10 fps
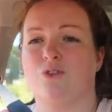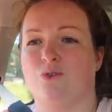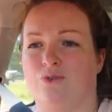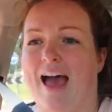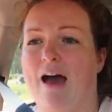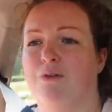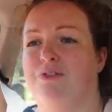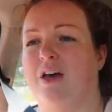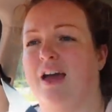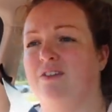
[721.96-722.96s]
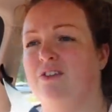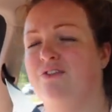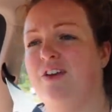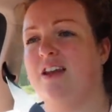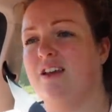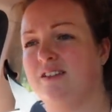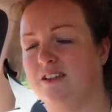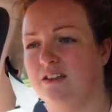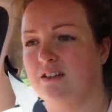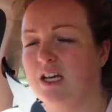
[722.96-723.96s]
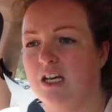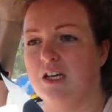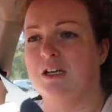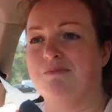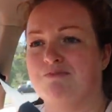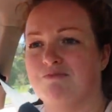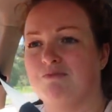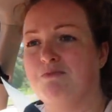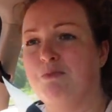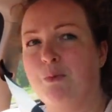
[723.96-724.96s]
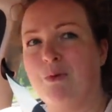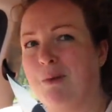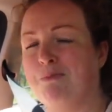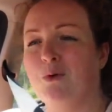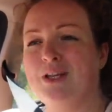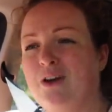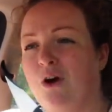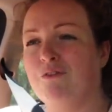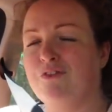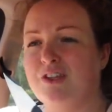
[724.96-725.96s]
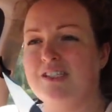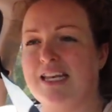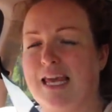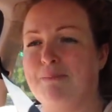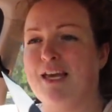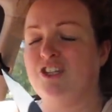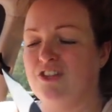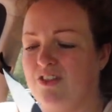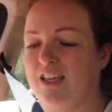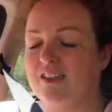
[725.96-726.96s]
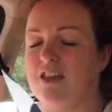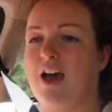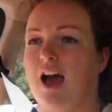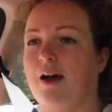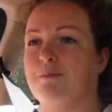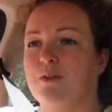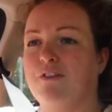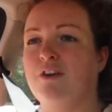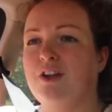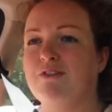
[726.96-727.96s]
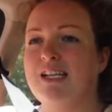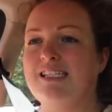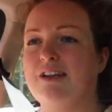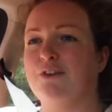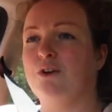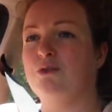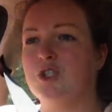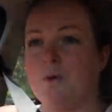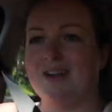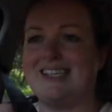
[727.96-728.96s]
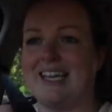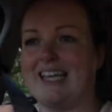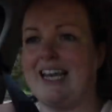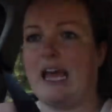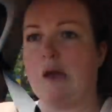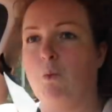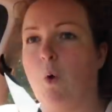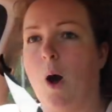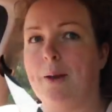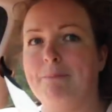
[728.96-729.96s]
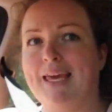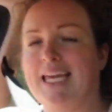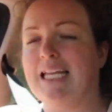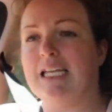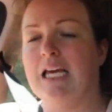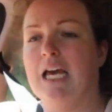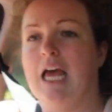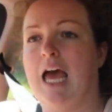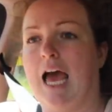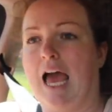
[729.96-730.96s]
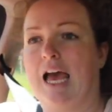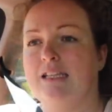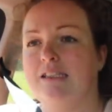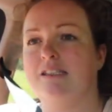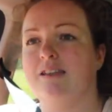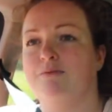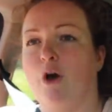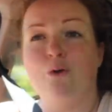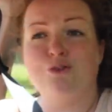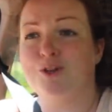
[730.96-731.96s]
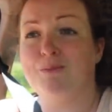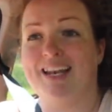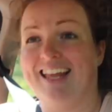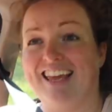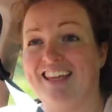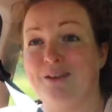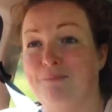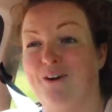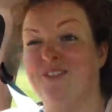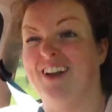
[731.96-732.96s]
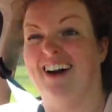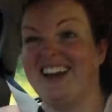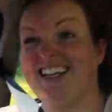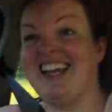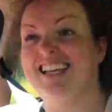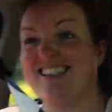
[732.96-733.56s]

sort of health and fitness and like body confidence and image and things like that, I find it really difficult to articulate what I mean. And ultimately, the bottom line